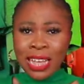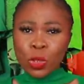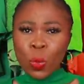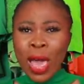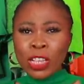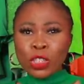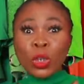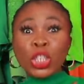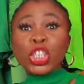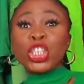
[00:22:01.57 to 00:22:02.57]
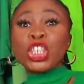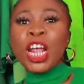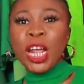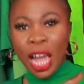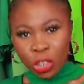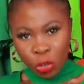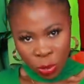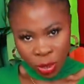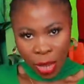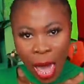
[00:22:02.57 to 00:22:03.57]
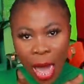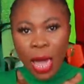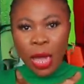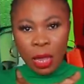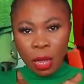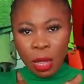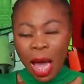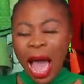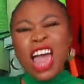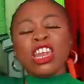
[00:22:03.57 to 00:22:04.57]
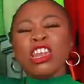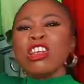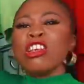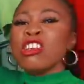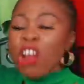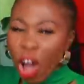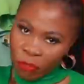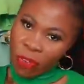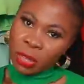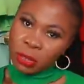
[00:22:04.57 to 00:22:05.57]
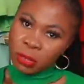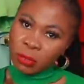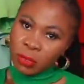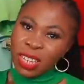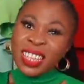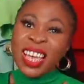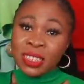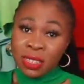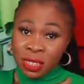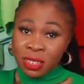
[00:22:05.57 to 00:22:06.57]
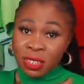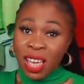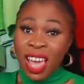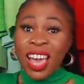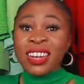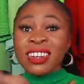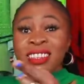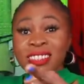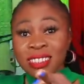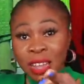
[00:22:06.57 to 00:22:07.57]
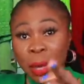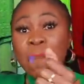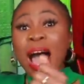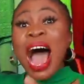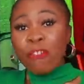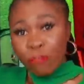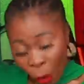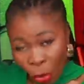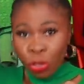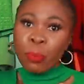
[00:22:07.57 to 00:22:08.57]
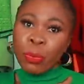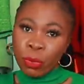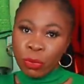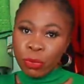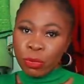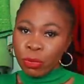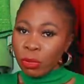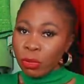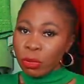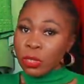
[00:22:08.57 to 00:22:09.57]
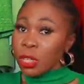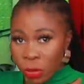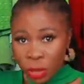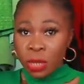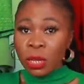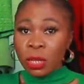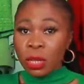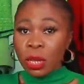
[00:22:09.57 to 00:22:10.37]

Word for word: as well, so chic I should say. I love it. Get this and it's affordable. Seriously,